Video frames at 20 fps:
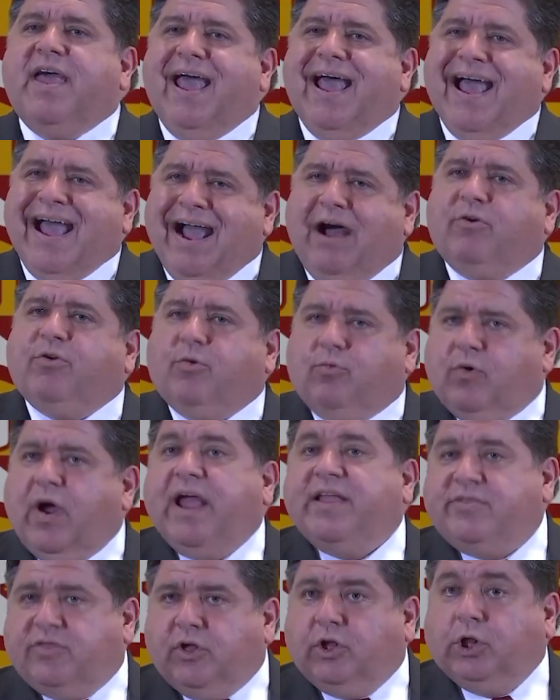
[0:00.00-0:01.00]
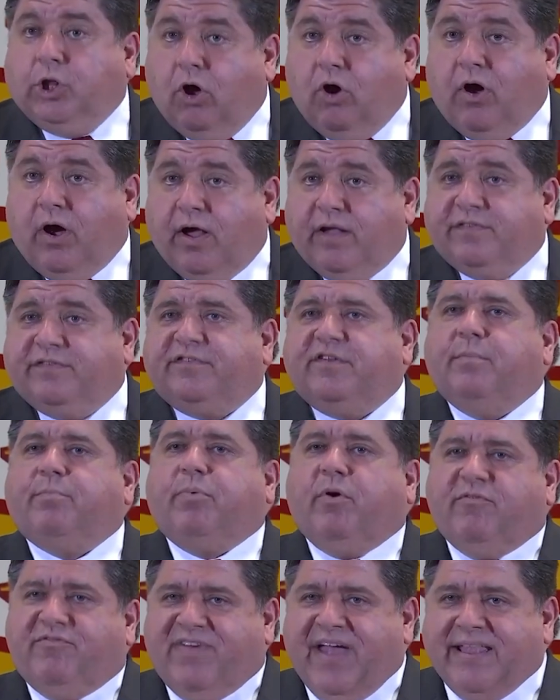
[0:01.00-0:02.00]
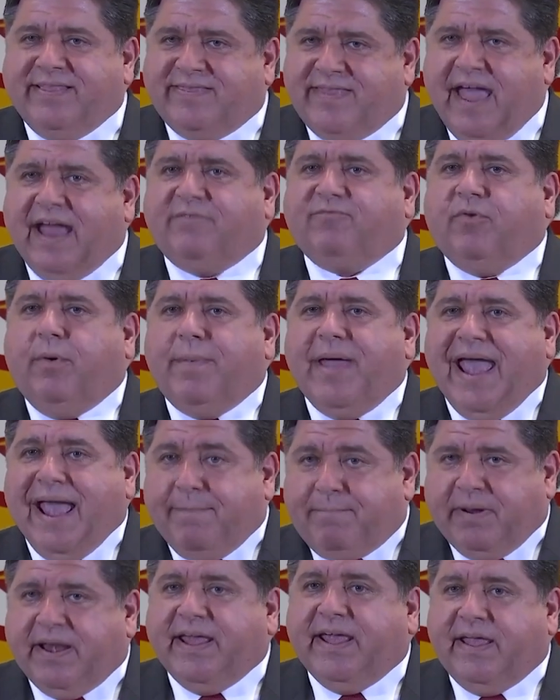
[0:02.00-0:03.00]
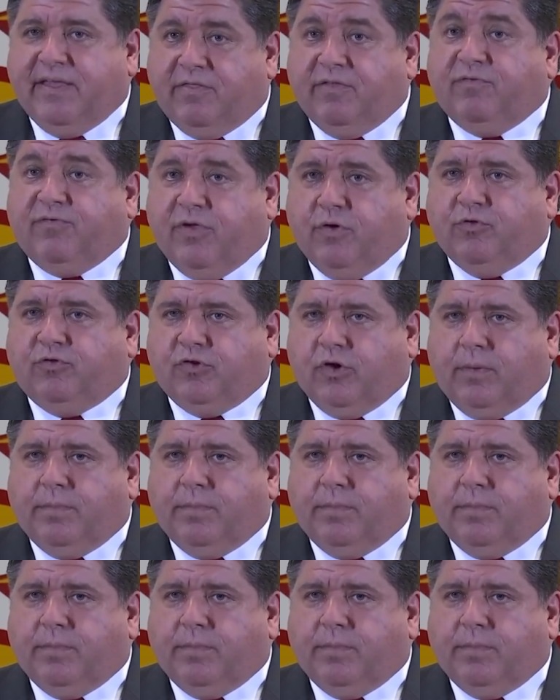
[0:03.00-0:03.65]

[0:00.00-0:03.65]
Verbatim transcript: how to write the laws to prevent that from happening in the future.